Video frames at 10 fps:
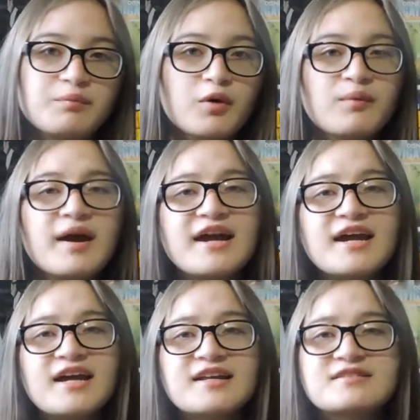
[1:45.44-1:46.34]

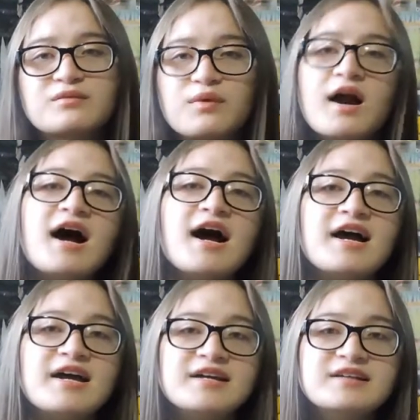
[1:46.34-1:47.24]
parades and
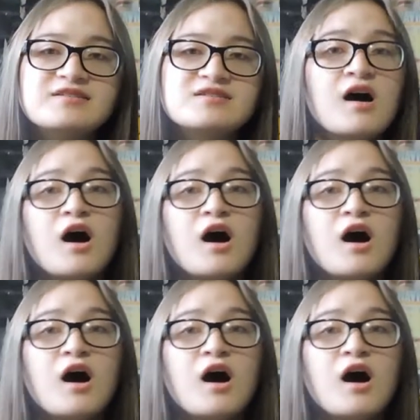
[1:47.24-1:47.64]
rides,